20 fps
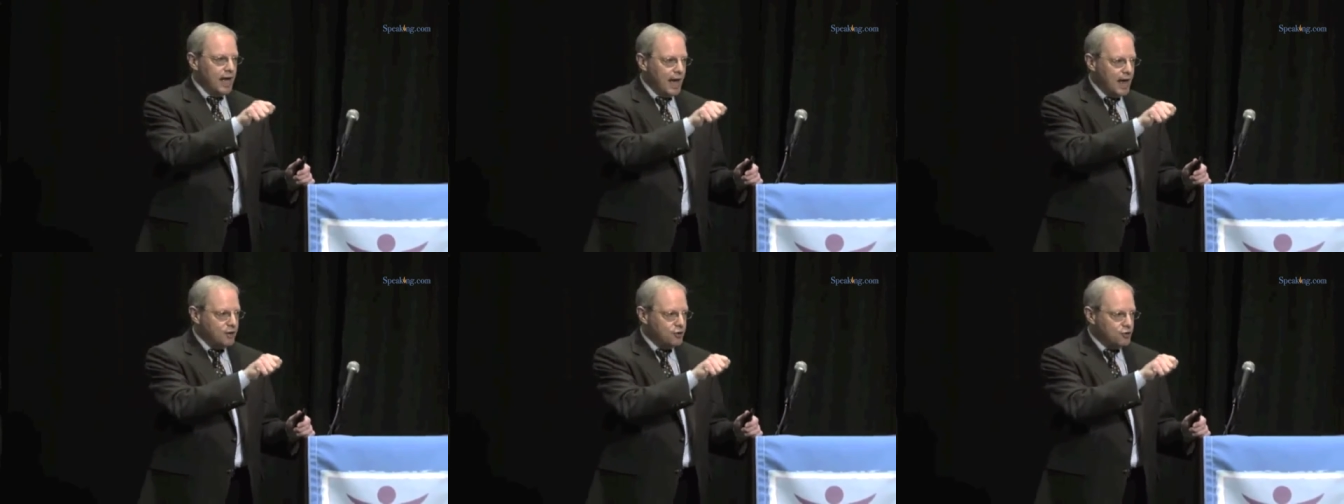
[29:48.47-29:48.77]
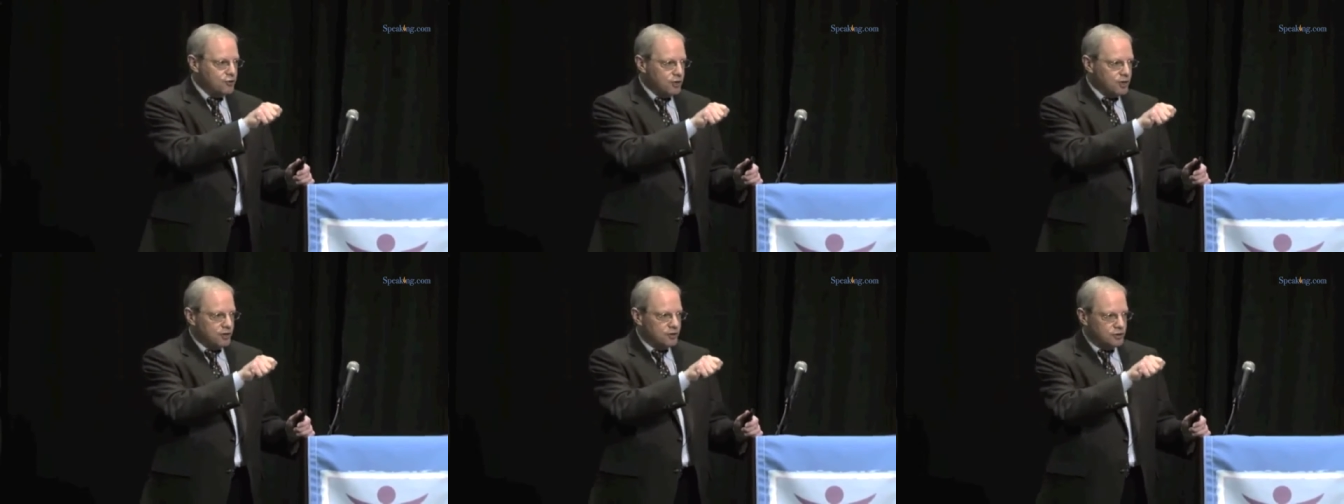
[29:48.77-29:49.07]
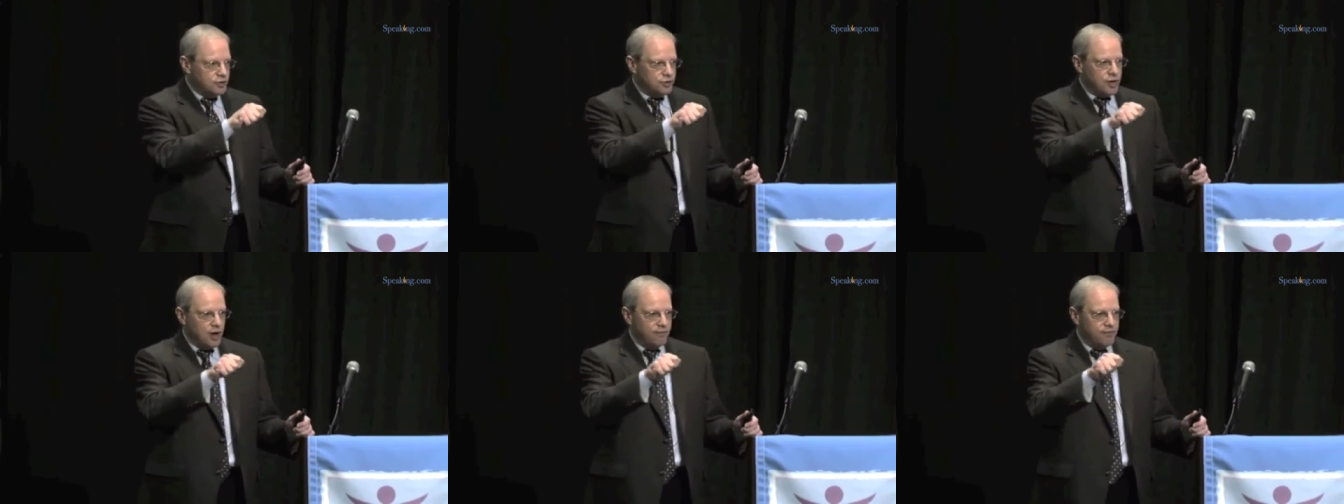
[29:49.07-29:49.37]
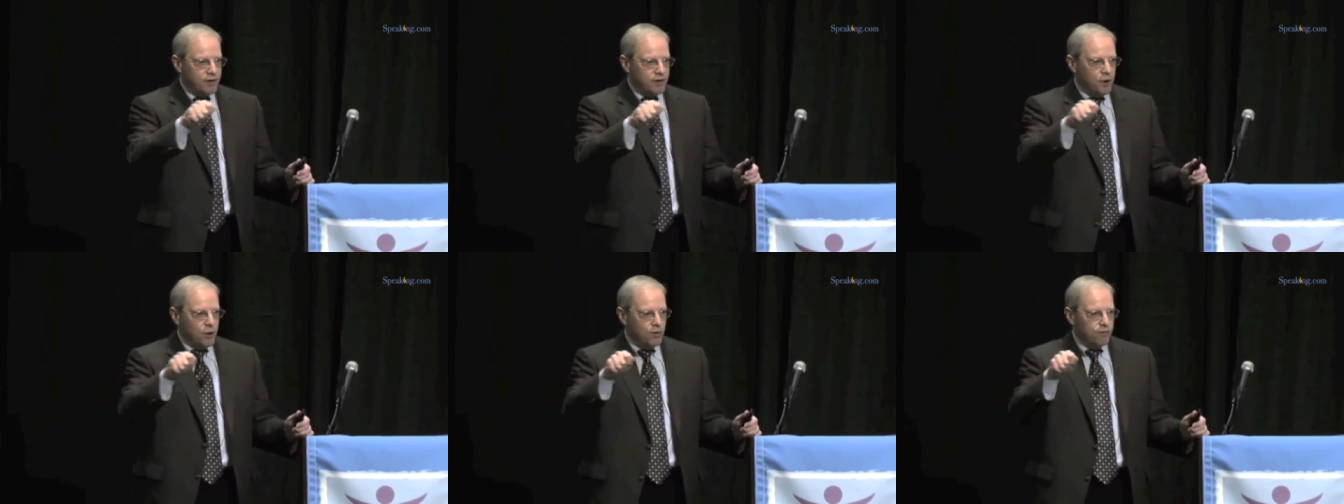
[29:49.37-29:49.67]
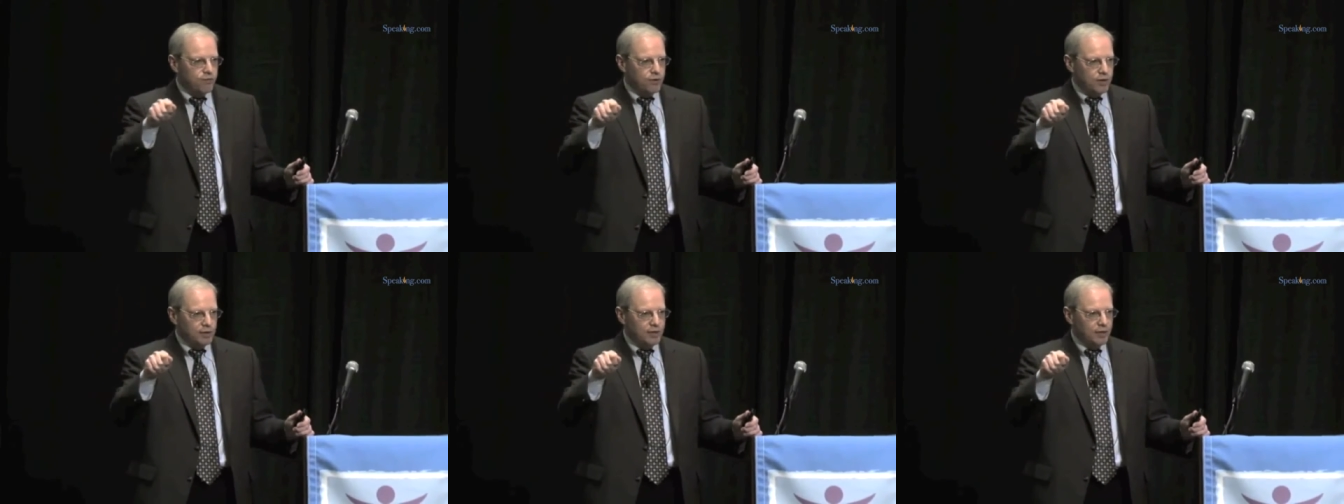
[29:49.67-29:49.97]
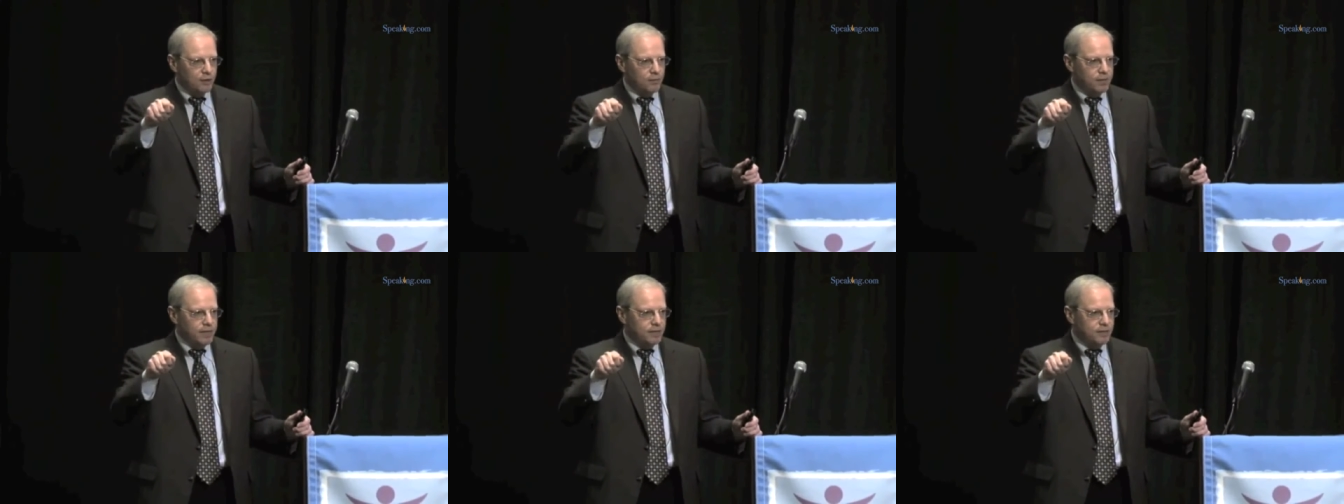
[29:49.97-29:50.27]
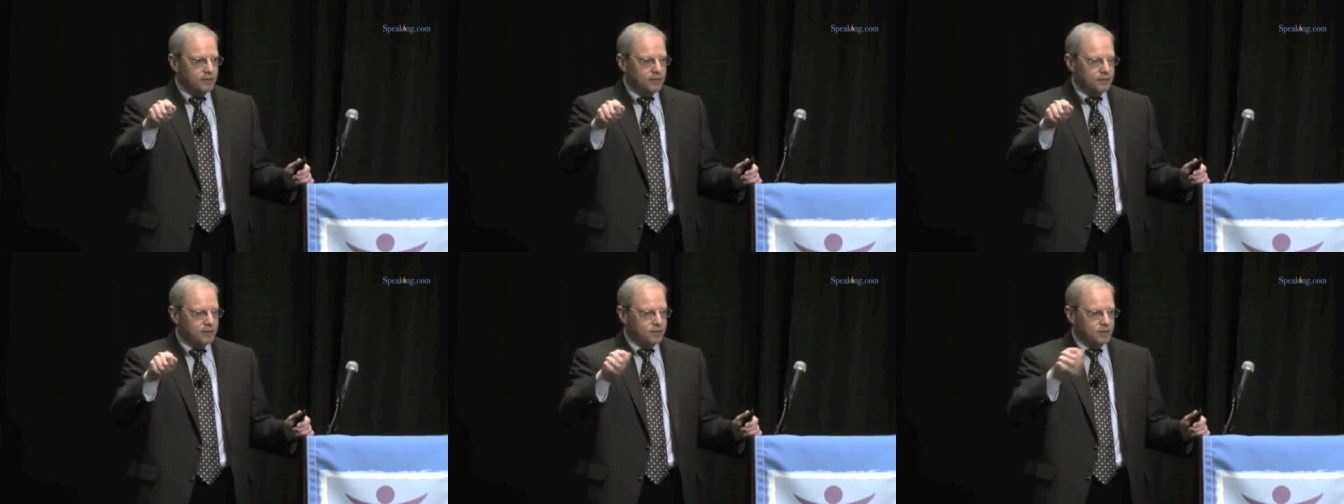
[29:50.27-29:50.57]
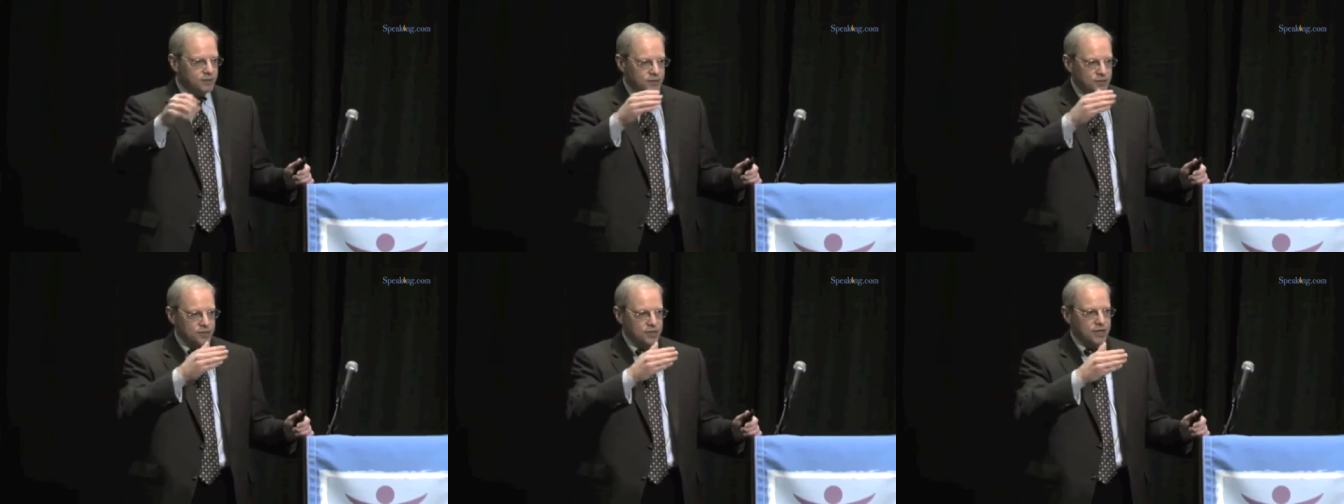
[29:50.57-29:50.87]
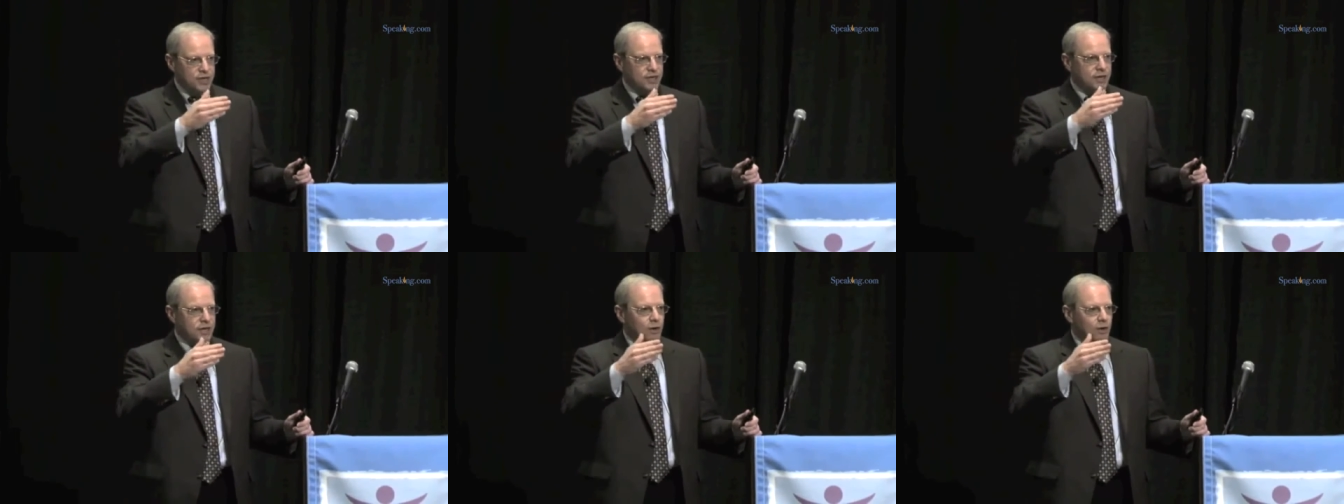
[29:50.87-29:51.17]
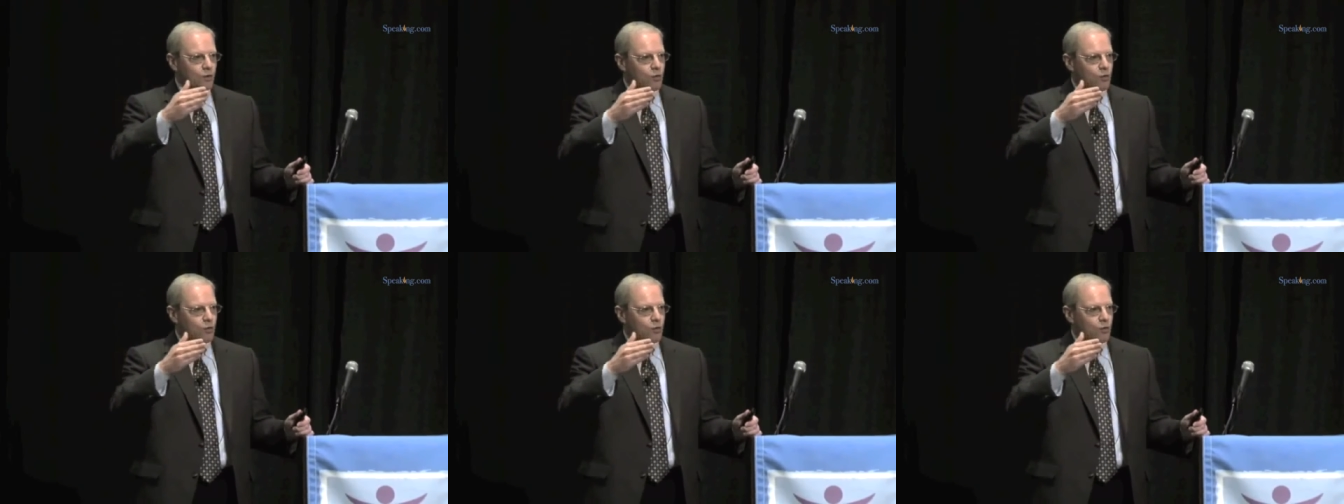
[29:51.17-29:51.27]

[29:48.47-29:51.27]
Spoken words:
and you can shove it over a little bit to see